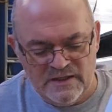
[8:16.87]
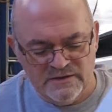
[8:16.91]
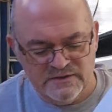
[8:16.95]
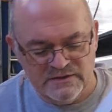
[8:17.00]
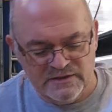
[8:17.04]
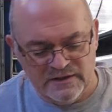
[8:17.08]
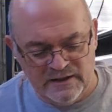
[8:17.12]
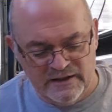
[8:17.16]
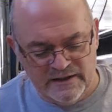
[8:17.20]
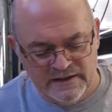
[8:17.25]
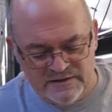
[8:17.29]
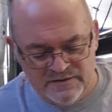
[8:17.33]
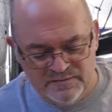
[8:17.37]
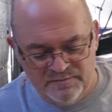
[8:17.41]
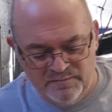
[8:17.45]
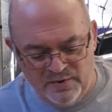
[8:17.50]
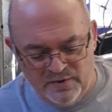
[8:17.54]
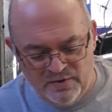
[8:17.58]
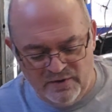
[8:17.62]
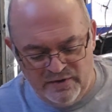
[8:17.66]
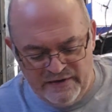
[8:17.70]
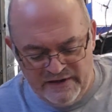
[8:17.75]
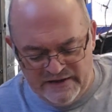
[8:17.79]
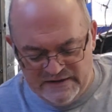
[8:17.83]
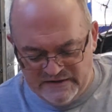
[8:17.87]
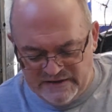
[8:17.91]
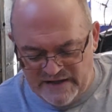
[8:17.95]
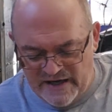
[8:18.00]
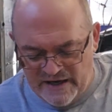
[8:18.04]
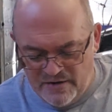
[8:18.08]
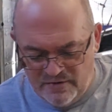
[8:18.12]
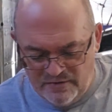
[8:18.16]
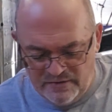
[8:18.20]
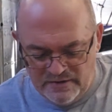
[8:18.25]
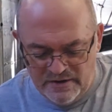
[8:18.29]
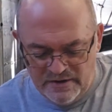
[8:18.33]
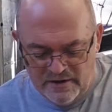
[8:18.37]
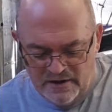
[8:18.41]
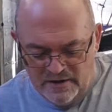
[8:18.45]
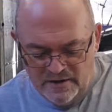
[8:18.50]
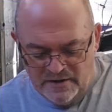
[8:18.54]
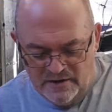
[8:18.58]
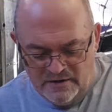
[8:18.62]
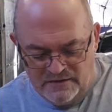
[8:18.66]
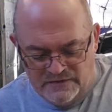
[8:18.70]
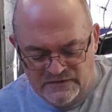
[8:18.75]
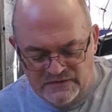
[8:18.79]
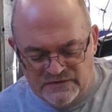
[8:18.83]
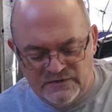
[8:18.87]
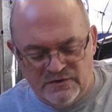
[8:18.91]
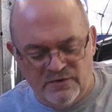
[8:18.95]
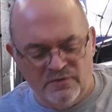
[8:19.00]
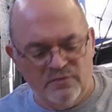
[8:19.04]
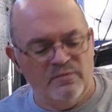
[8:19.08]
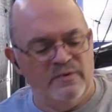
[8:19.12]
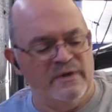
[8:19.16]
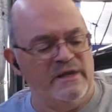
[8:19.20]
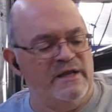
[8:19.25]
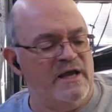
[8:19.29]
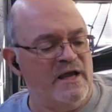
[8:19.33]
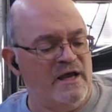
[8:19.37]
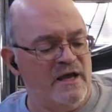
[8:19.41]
So let's pull this out. So we